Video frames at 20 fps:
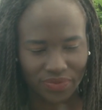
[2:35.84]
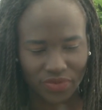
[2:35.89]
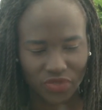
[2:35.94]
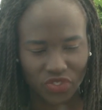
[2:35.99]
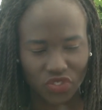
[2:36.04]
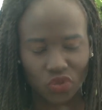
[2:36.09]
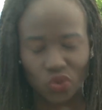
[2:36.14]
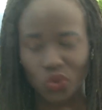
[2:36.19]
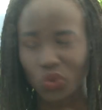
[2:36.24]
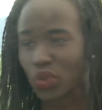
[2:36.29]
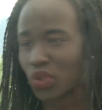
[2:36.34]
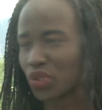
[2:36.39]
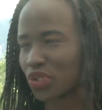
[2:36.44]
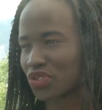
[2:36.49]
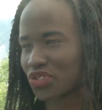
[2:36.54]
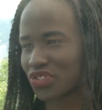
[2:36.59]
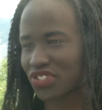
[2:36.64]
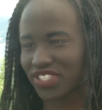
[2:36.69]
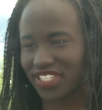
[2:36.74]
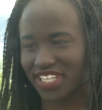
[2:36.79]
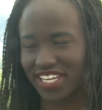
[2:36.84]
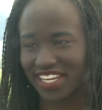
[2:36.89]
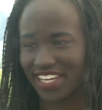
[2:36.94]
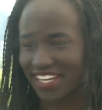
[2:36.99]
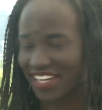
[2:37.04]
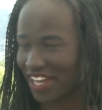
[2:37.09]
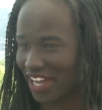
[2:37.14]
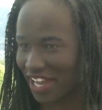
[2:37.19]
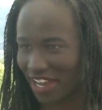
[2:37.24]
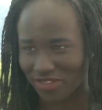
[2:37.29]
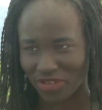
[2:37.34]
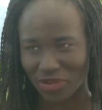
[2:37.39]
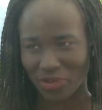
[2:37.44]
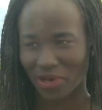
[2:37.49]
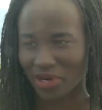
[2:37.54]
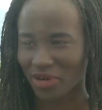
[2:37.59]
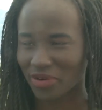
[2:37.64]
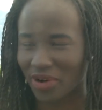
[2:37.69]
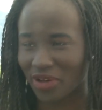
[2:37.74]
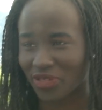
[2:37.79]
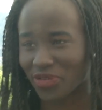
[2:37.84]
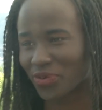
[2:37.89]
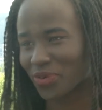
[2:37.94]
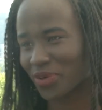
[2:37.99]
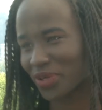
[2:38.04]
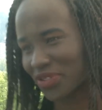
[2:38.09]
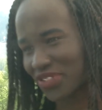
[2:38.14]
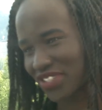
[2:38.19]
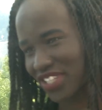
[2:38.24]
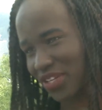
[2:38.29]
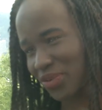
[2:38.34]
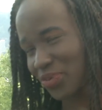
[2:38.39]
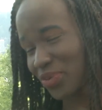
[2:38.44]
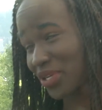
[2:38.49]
schools everywhere around the world said,